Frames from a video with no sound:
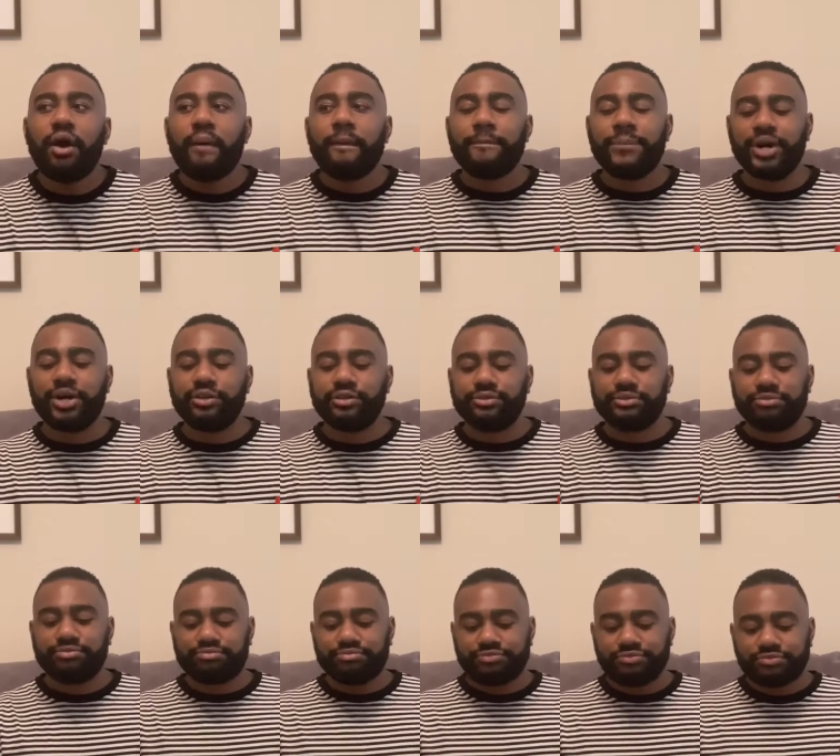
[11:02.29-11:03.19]

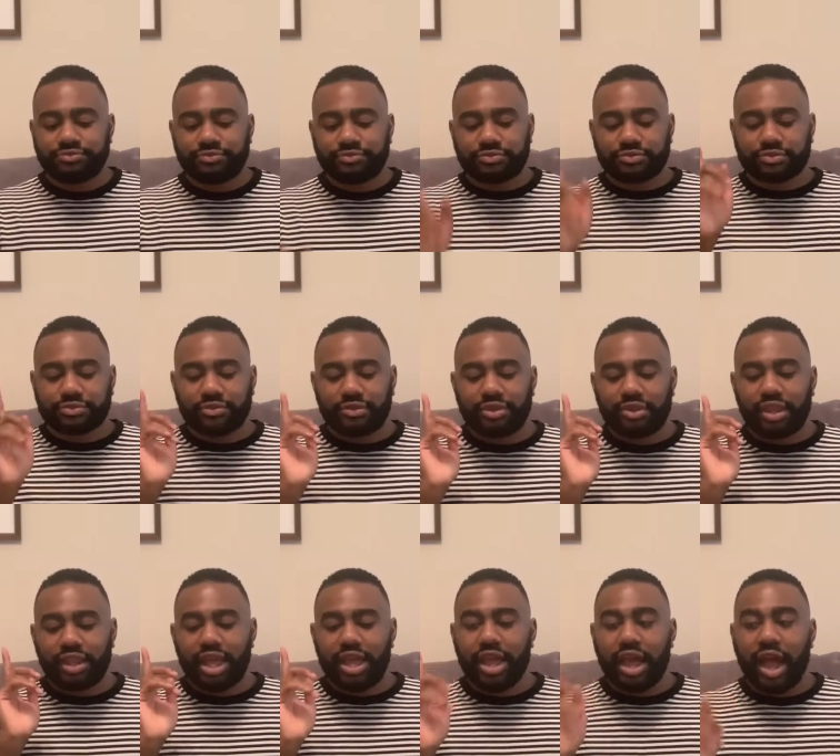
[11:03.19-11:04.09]
boom.
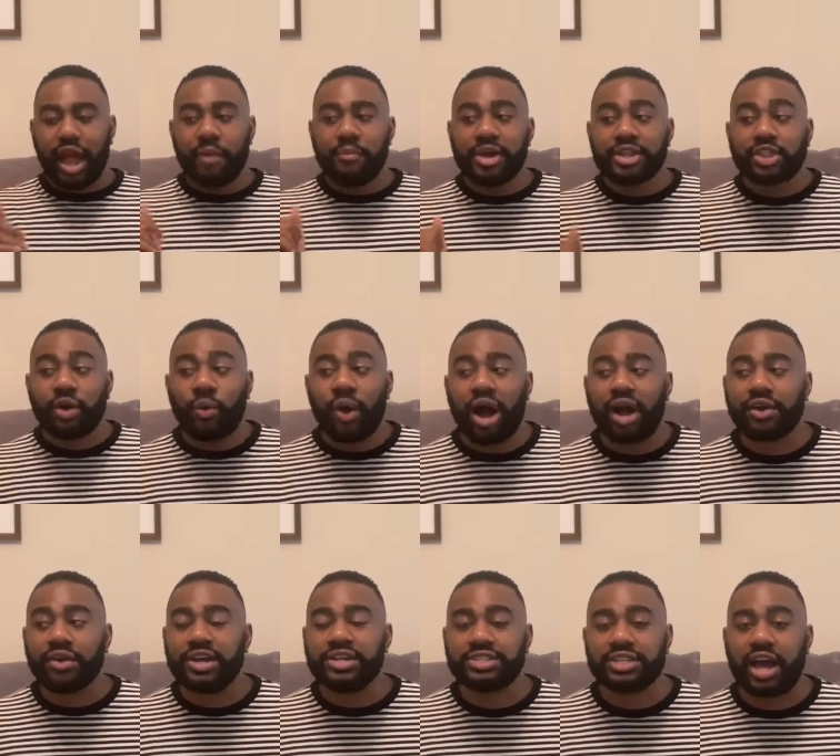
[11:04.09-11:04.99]
I'm at the
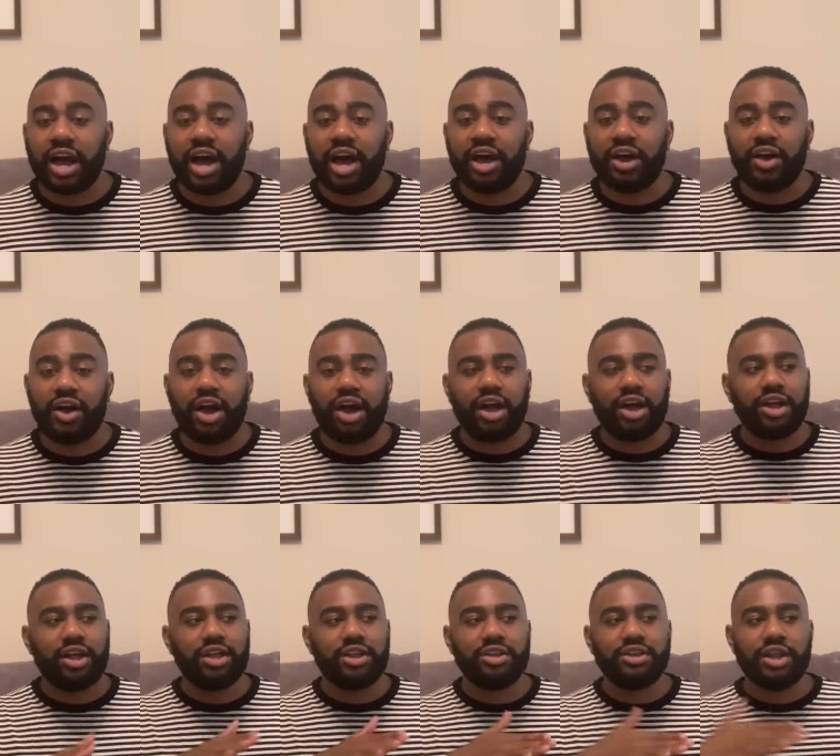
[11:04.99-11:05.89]
Walgreens, y'all.
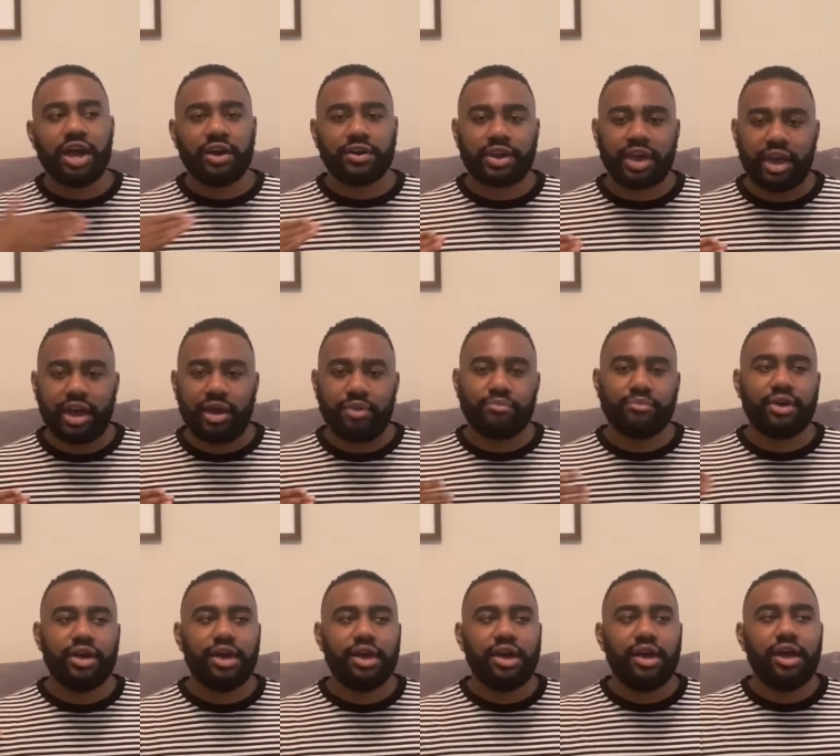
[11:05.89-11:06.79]
No cap.
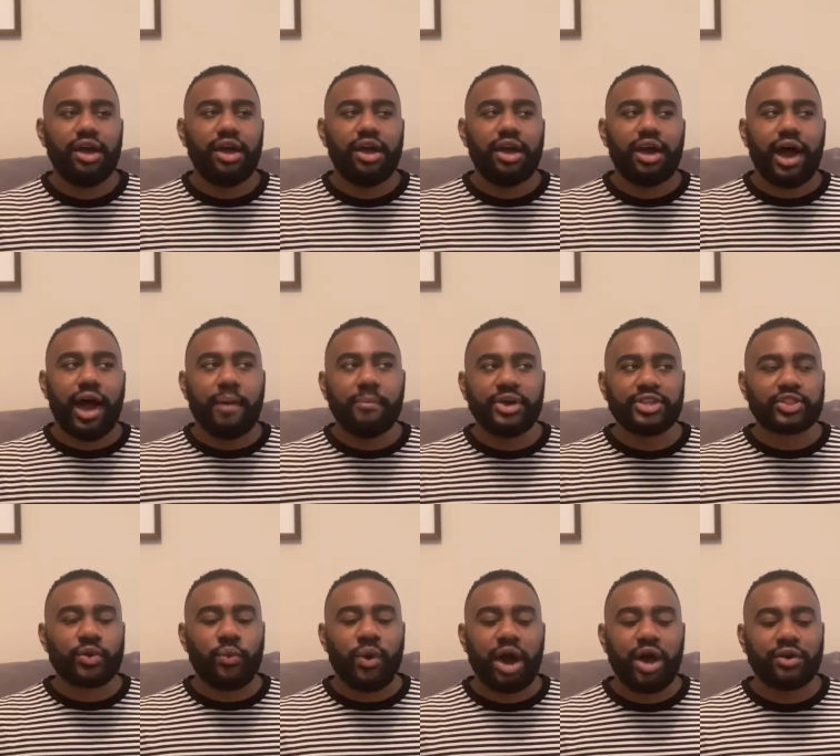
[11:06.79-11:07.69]
I'm at
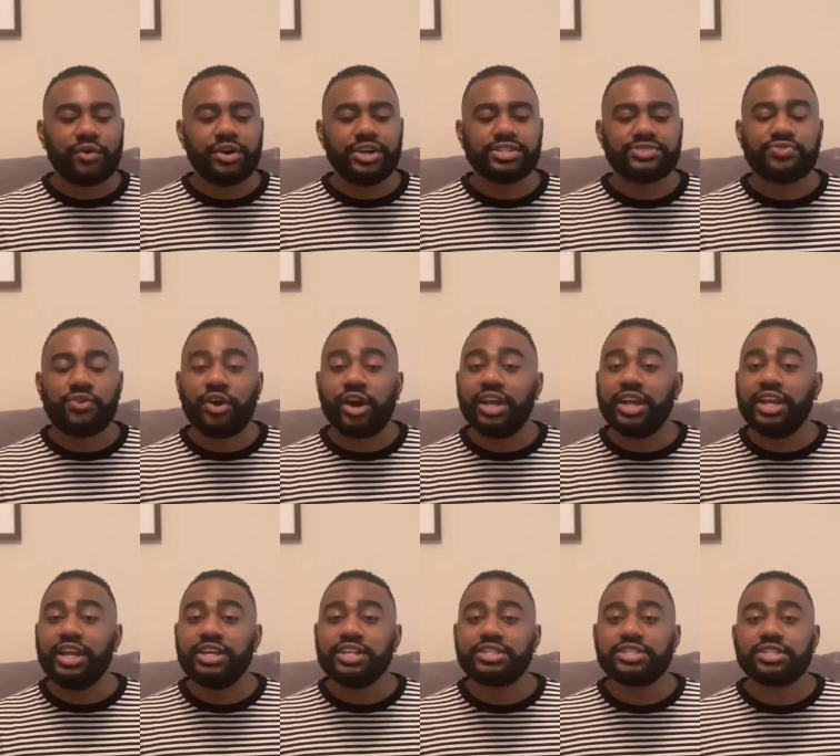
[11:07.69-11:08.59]
the Walgreens for at
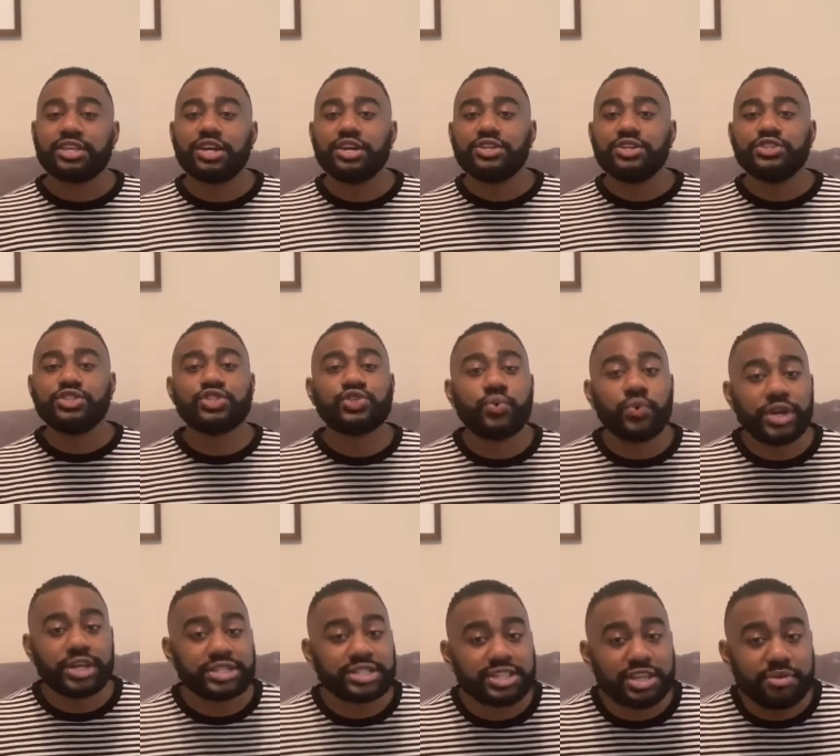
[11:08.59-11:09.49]
least
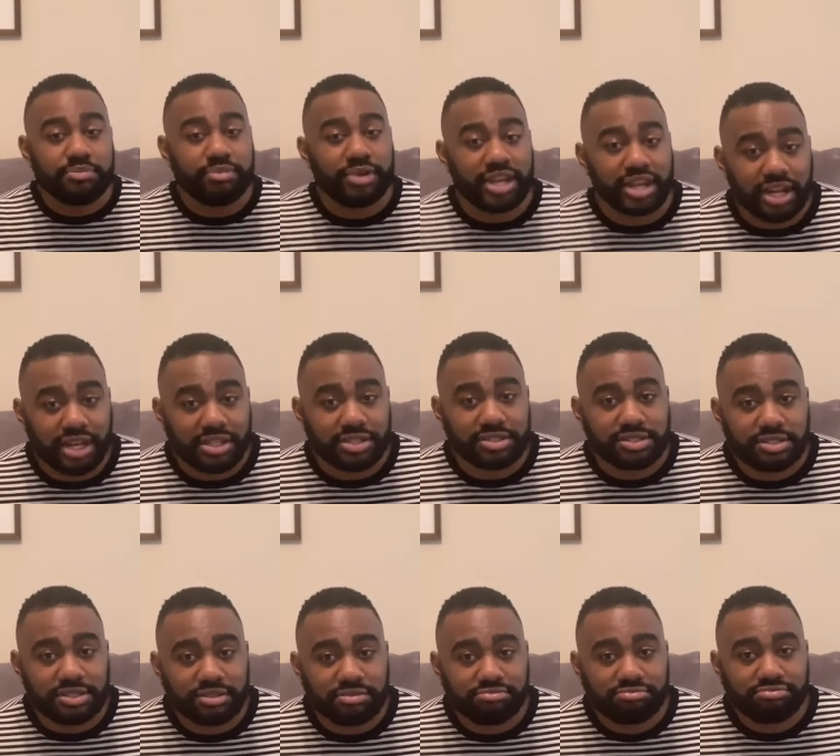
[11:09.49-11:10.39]
20 minutes
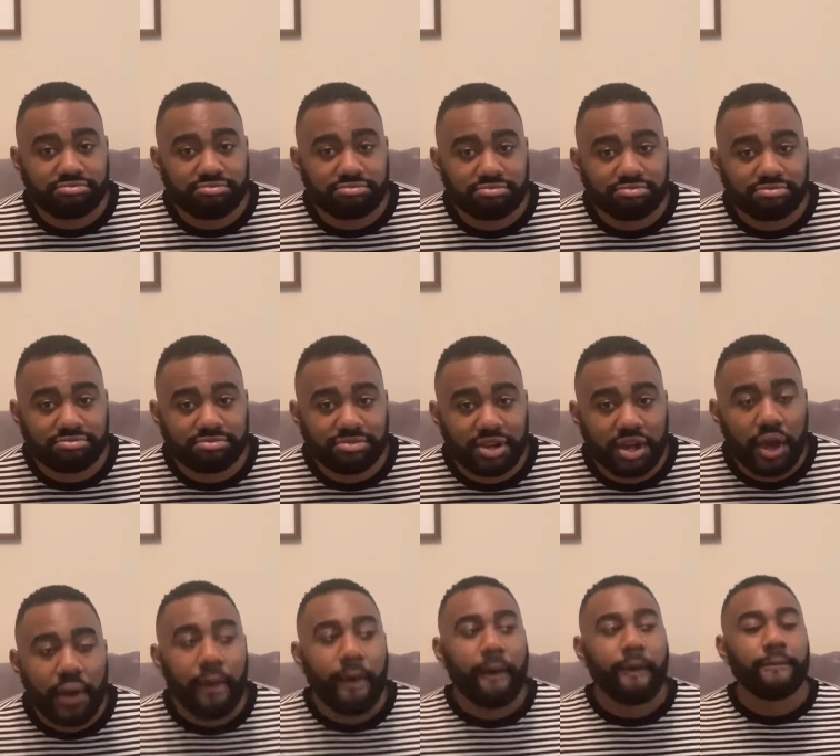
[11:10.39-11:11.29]

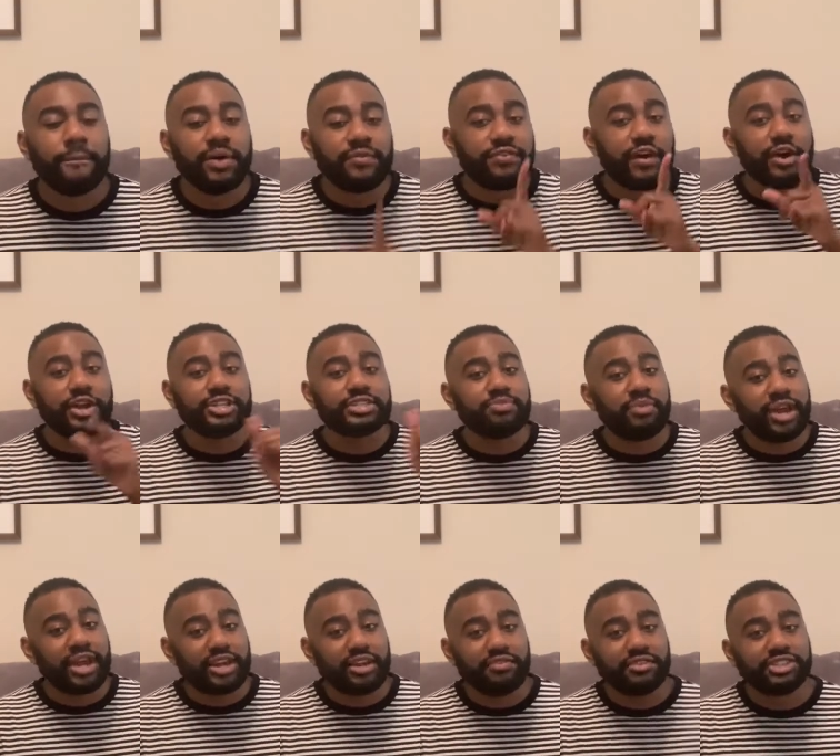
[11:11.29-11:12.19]
before this
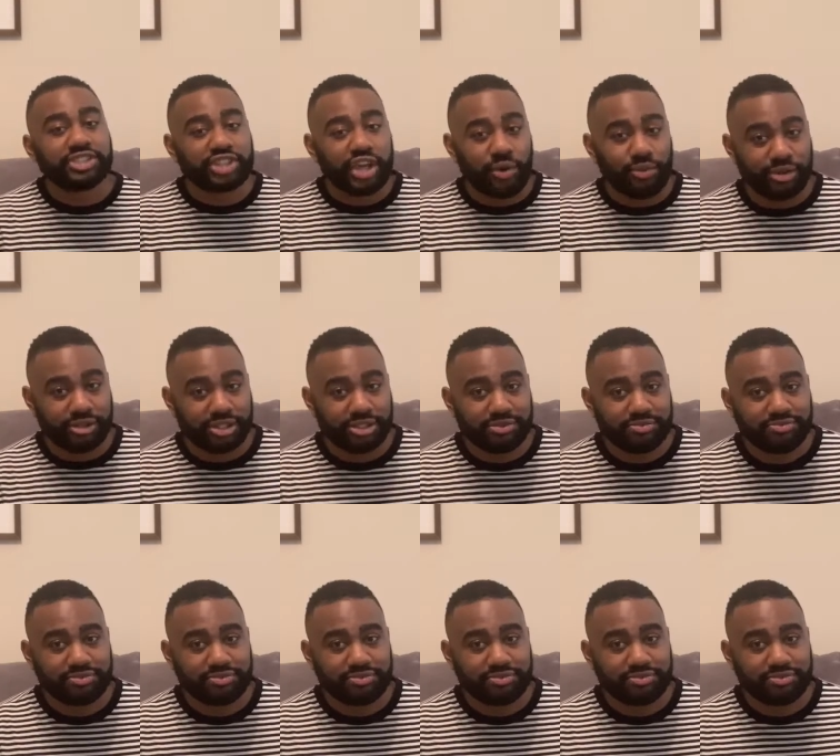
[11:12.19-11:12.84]
man even show up.